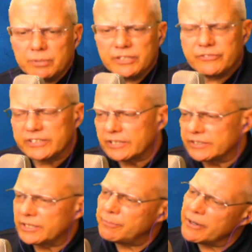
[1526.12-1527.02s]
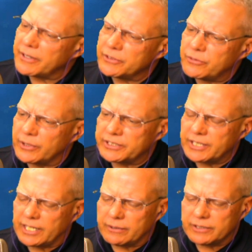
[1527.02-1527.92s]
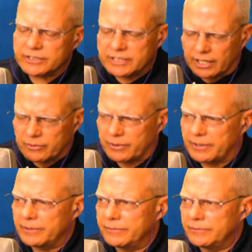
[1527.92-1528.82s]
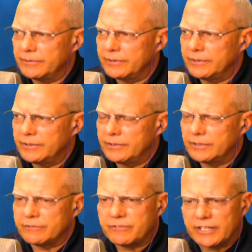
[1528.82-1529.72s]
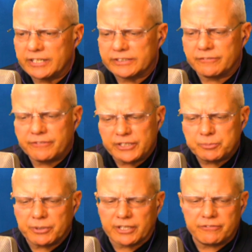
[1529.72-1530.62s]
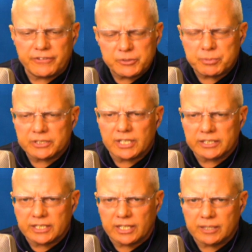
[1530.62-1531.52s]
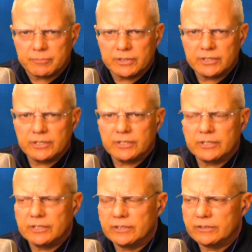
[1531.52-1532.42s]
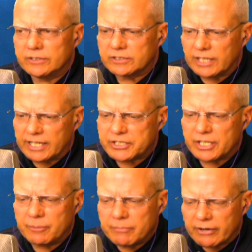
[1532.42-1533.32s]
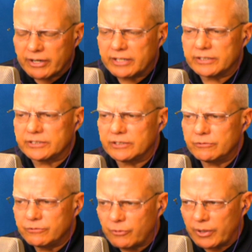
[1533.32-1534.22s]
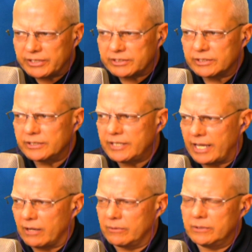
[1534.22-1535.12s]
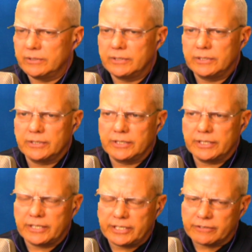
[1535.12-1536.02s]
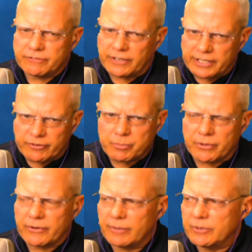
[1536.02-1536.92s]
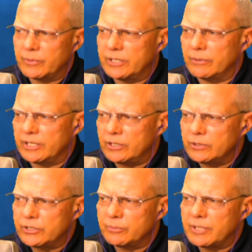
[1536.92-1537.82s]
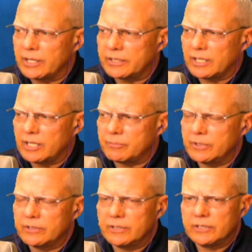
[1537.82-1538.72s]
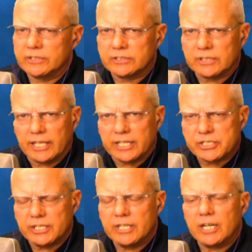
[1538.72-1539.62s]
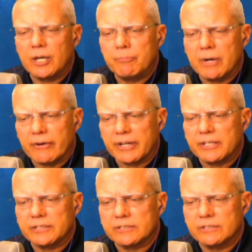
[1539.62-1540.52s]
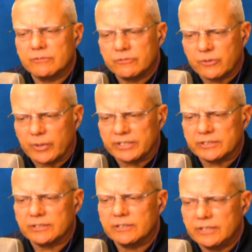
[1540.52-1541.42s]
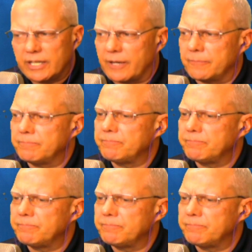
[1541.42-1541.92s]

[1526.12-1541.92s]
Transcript: please visit us at americas voice now dot org. You can find us at Facebook at facebook dot com slash America's Voice Now. And then you can find every program that we do at youtube dot com slash America's Voice Now.